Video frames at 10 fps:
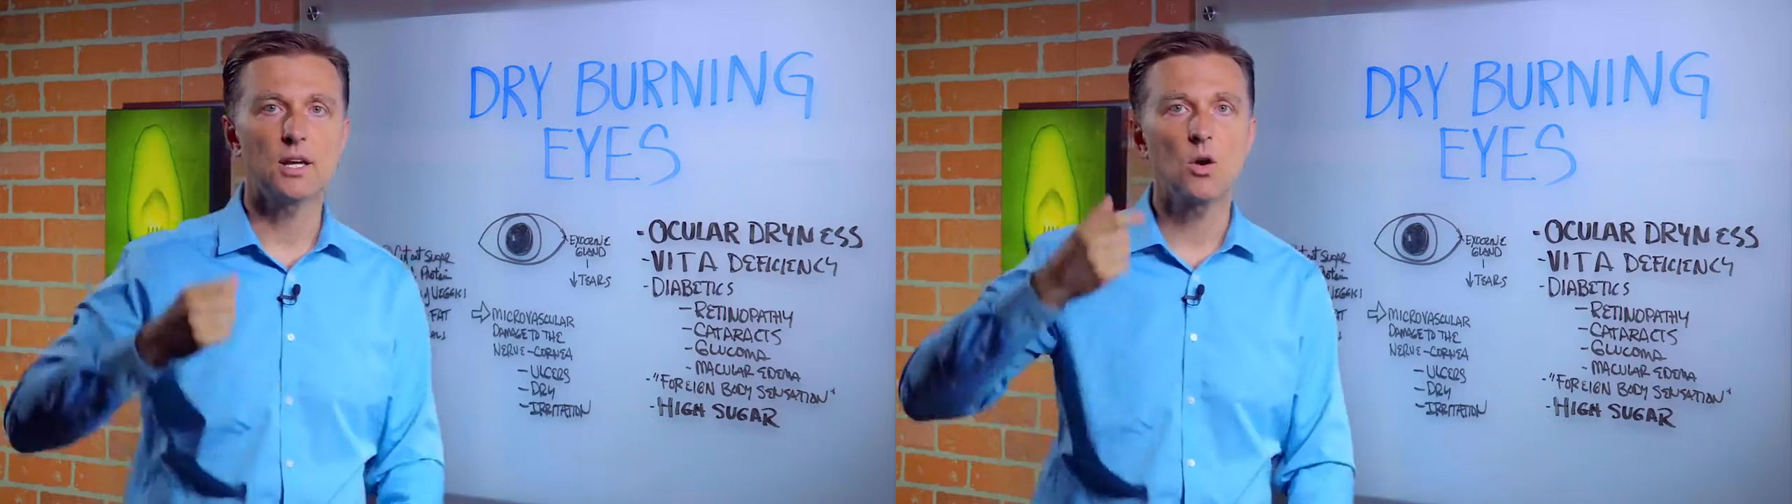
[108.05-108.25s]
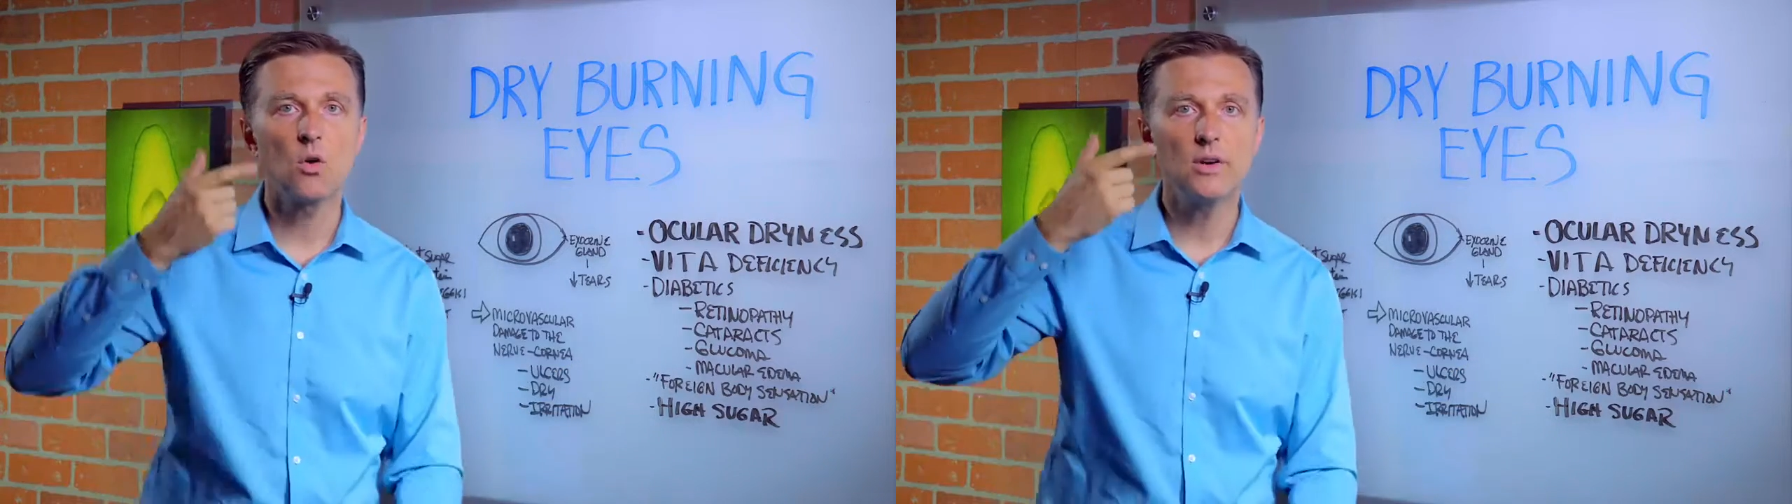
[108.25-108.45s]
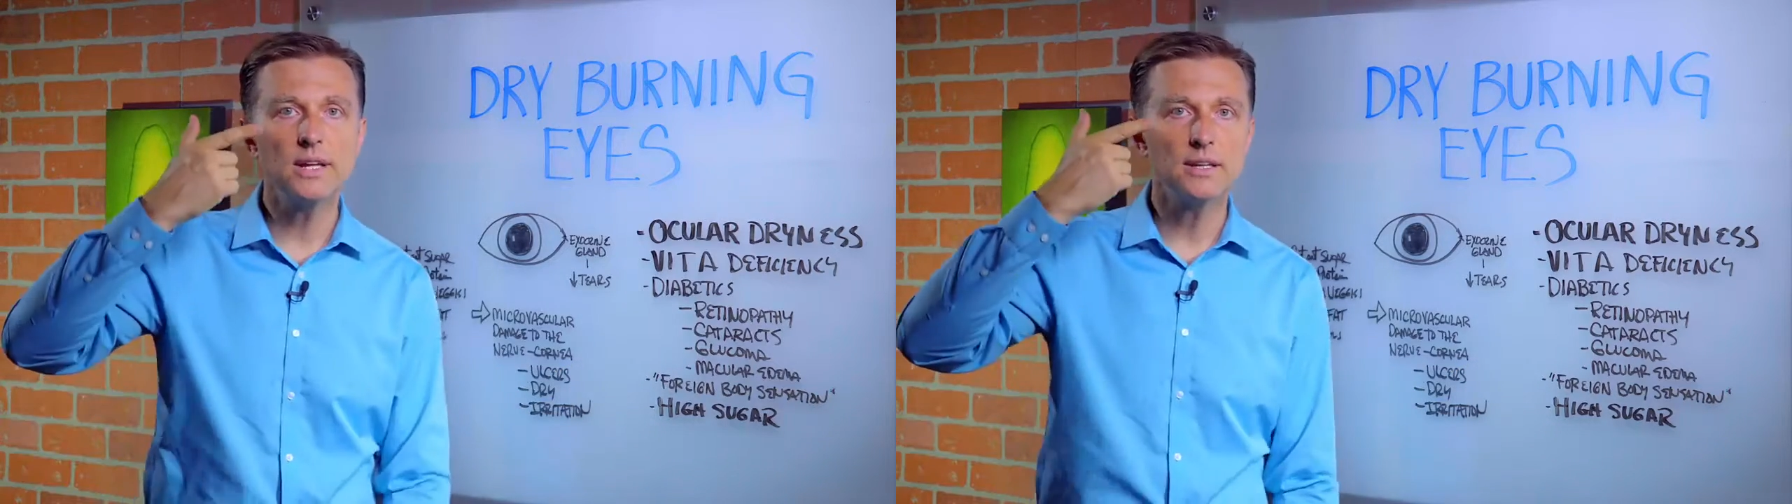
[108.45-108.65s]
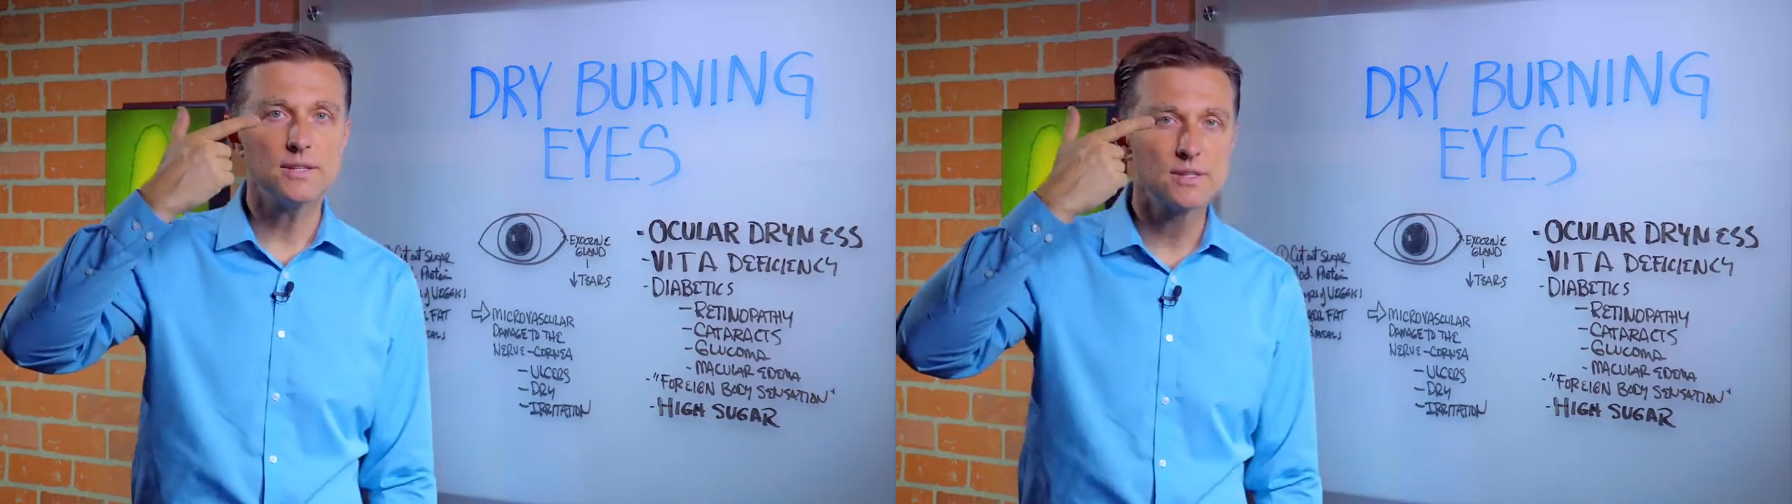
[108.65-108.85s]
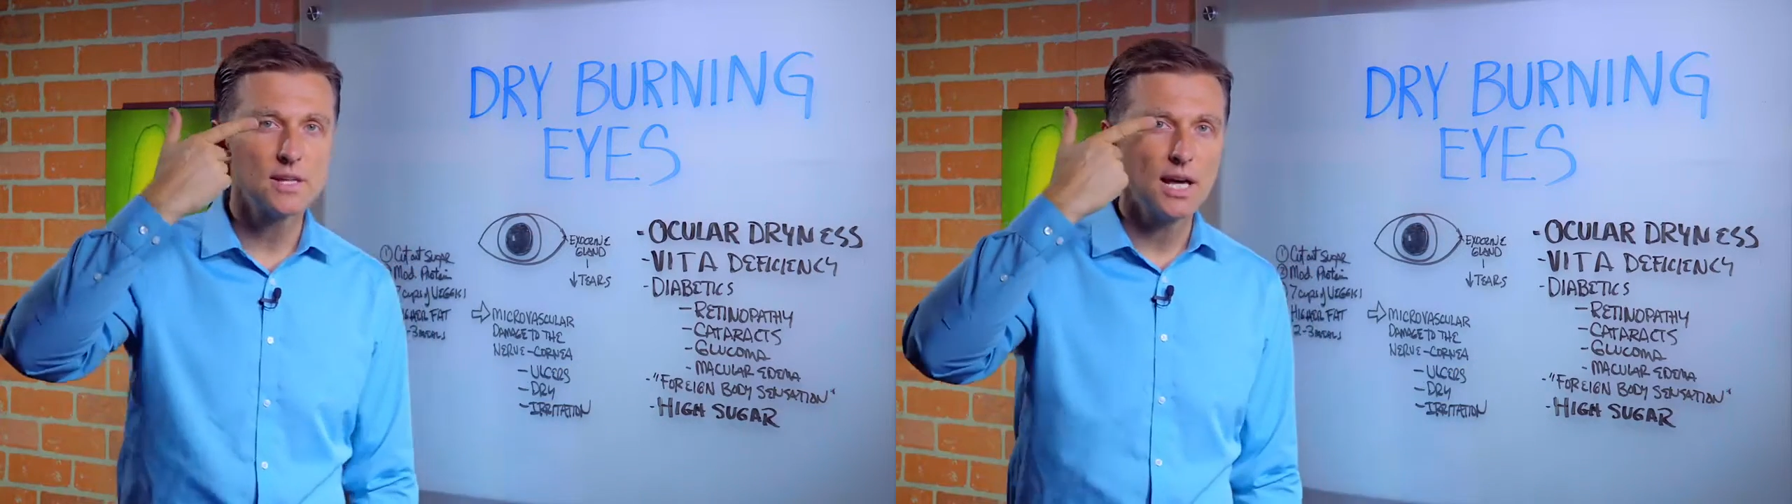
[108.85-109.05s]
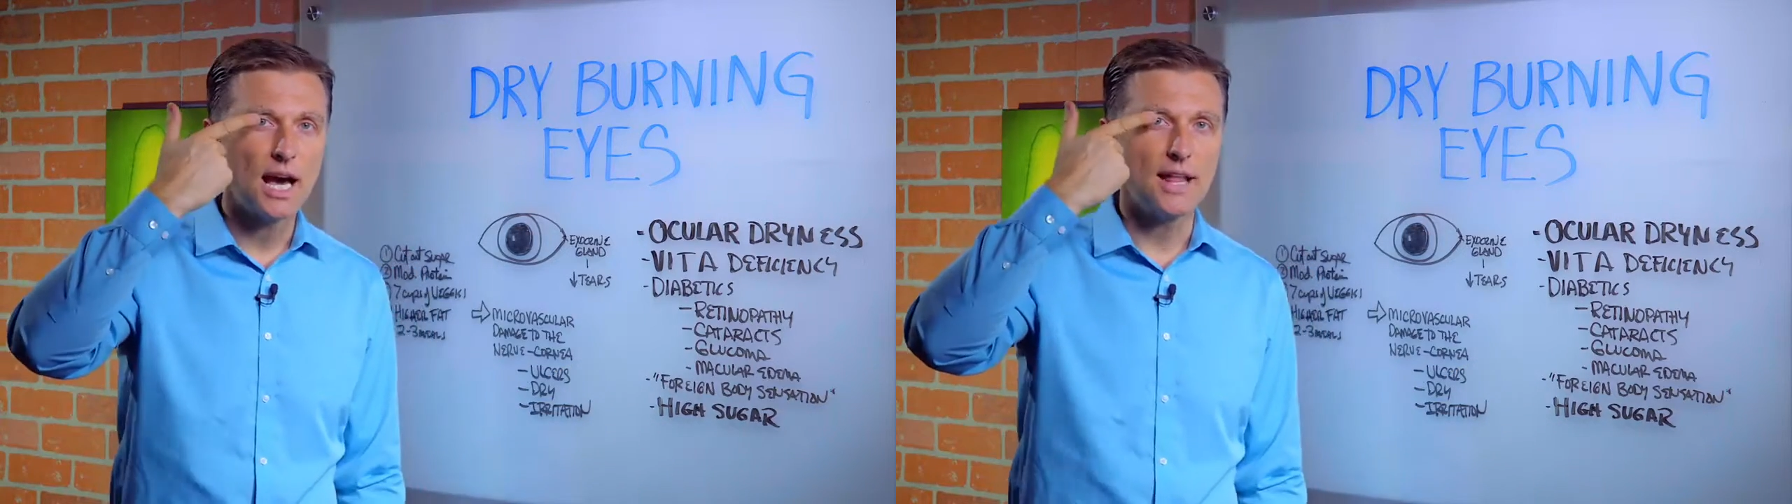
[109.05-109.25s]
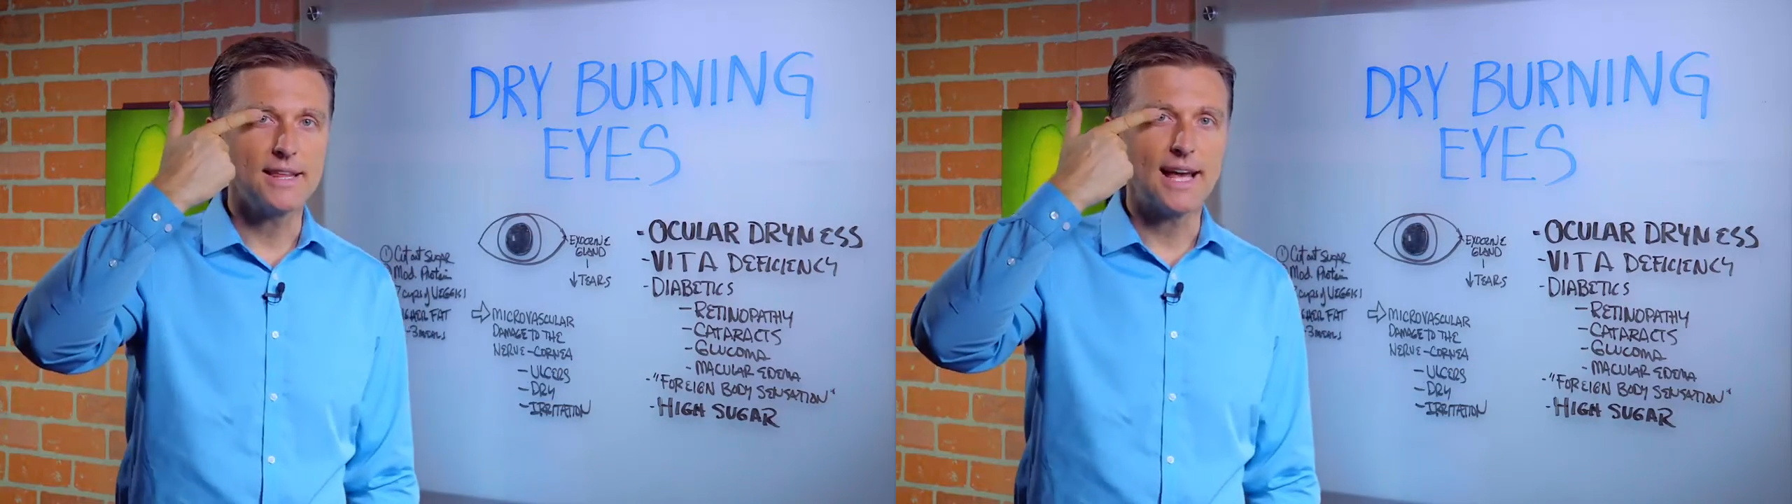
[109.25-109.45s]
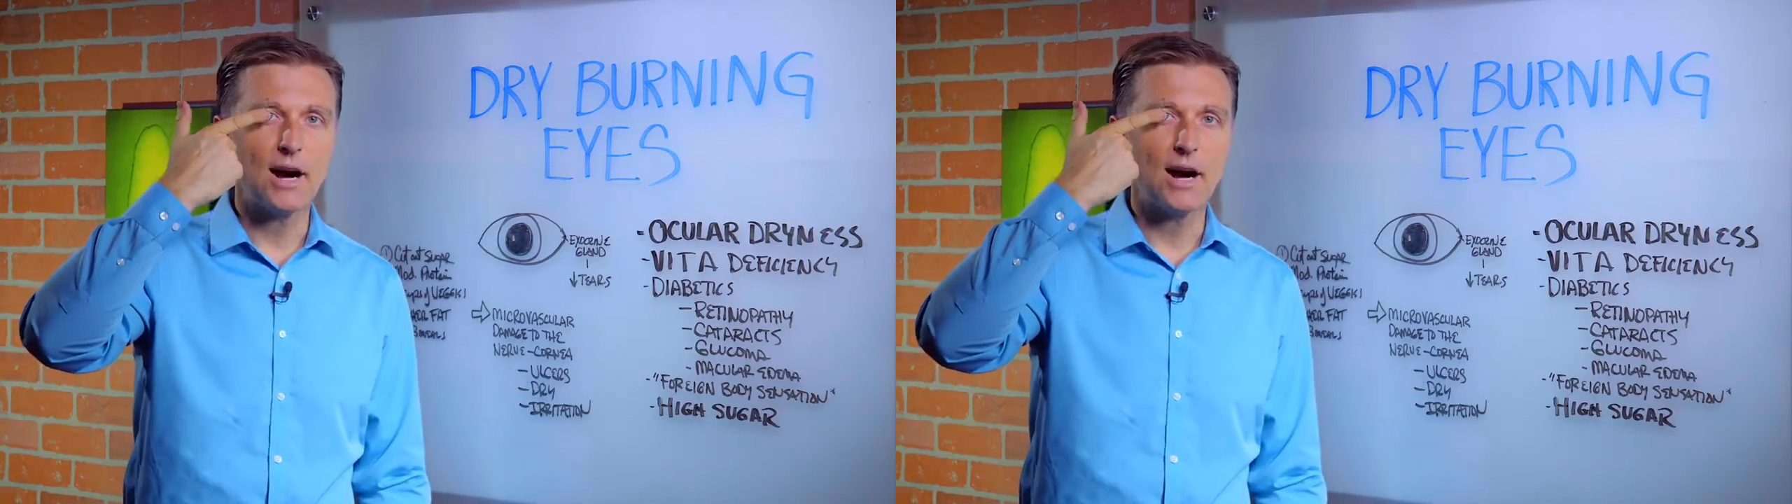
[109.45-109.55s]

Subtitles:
the cornea is on the